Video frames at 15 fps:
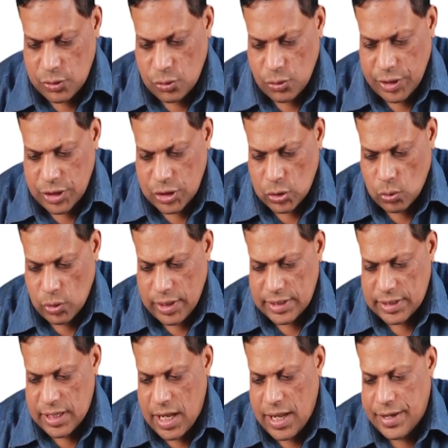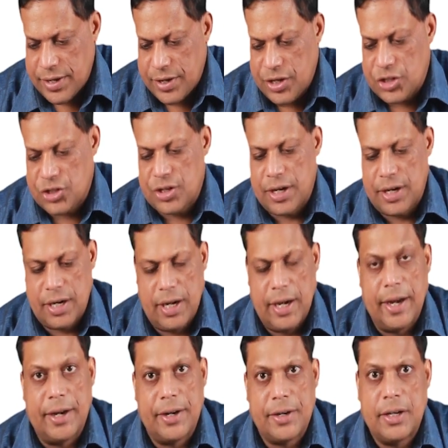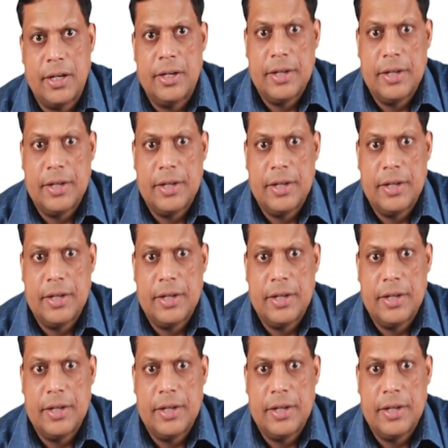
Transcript: So it is known as the sternal end.